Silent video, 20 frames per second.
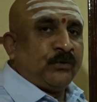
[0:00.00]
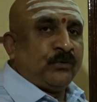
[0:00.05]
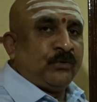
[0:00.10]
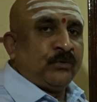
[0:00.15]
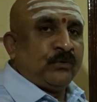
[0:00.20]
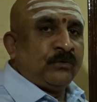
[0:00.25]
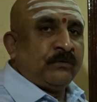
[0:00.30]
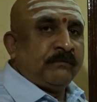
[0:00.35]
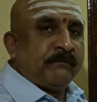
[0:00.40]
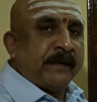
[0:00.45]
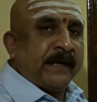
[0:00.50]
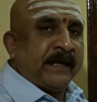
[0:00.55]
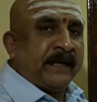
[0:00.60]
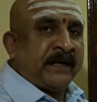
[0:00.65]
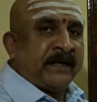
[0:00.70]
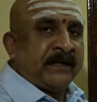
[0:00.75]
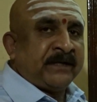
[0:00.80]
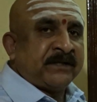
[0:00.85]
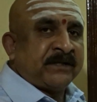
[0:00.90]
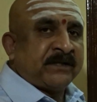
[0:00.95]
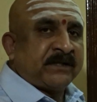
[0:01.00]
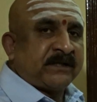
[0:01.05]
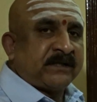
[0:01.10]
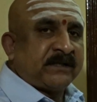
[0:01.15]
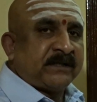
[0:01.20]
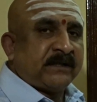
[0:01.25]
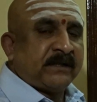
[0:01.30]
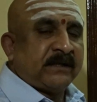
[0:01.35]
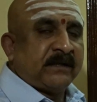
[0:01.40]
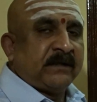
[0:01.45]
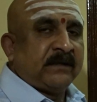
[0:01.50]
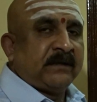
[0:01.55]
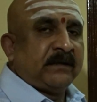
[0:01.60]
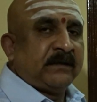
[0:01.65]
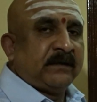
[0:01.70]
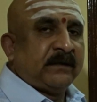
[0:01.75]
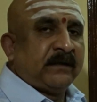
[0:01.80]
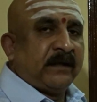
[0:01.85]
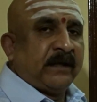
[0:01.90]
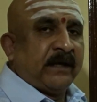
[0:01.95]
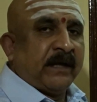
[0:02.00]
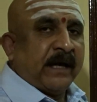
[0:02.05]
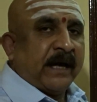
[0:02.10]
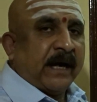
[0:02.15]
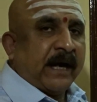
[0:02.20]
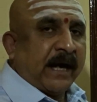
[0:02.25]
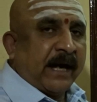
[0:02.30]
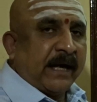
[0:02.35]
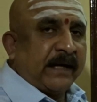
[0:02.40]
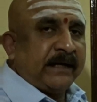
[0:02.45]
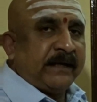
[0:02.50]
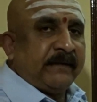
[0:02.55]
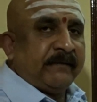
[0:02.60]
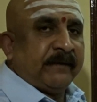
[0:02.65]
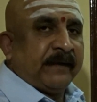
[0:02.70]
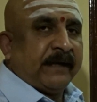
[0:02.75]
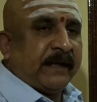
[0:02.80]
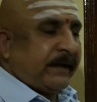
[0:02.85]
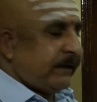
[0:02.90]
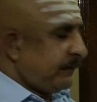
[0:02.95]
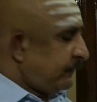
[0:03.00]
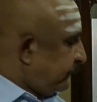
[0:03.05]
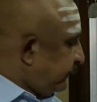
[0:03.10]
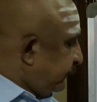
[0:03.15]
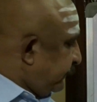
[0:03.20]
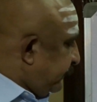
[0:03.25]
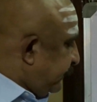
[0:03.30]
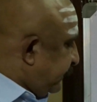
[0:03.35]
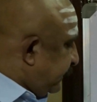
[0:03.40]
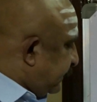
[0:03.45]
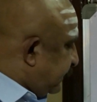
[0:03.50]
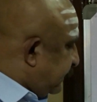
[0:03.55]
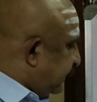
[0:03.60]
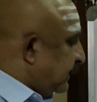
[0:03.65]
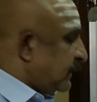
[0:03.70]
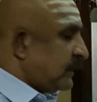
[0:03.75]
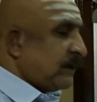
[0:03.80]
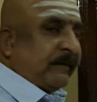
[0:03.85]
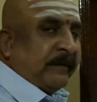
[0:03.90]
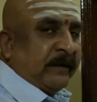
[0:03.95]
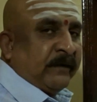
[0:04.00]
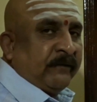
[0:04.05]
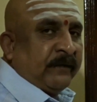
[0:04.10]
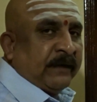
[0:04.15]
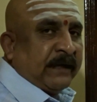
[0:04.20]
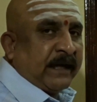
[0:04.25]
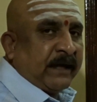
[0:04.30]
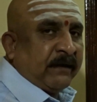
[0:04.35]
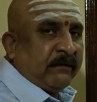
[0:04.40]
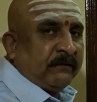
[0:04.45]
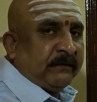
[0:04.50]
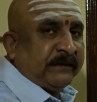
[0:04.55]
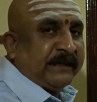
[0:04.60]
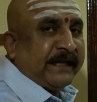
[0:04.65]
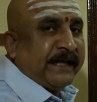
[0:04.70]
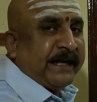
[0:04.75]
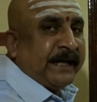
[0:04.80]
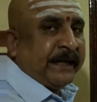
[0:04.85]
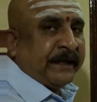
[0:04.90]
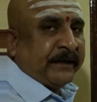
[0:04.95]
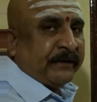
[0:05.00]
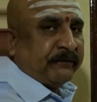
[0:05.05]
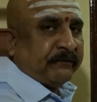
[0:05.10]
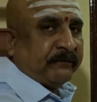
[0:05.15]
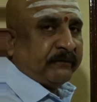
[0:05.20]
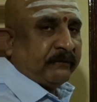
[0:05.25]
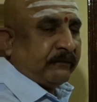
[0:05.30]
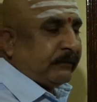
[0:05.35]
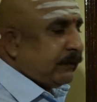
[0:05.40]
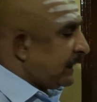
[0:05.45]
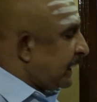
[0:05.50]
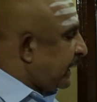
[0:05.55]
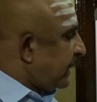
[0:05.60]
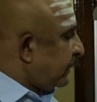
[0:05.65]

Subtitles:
two marriages, and he will have, this gentleman will have, the native will